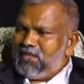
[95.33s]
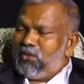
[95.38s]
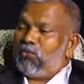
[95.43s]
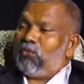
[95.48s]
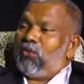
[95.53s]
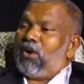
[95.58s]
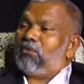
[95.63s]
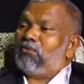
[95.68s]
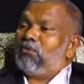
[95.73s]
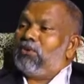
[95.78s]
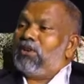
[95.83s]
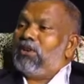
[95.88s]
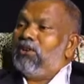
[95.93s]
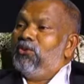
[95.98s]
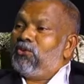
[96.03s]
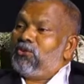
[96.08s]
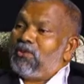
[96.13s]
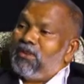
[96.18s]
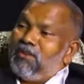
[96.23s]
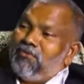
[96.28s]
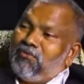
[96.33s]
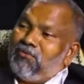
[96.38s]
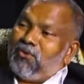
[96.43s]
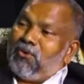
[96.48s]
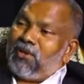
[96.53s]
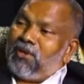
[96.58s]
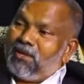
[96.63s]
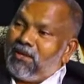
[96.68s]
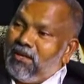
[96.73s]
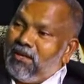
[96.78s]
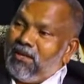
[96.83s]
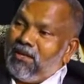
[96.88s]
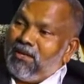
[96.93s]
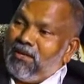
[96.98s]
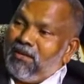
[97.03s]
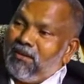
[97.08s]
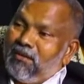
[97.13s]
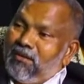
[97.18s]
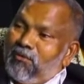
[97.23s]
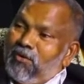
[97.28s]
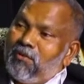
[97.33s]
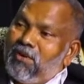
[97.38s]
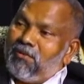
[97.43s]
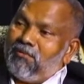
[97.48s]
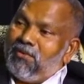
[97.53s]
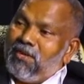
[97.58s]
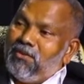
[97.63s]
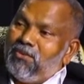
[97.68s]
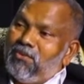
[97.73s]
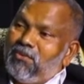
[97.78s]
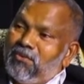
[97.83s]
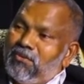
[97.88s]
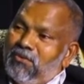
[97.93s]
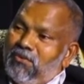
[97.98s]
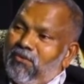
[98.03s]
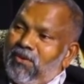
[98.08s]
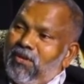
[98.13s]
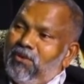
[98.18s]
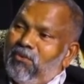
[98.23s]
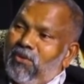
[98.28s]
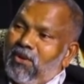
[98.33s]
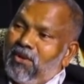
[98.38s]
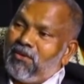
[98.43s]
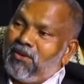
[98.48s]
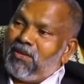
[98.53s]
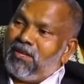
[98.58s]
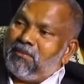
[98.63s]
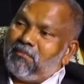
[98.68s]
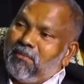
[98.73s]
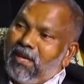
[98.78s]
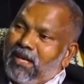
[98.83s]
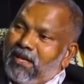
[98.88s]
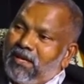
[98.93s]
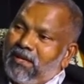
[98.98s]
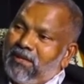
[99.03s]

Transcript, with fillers: What were you looking for in a woman ah. when you when you want to get married?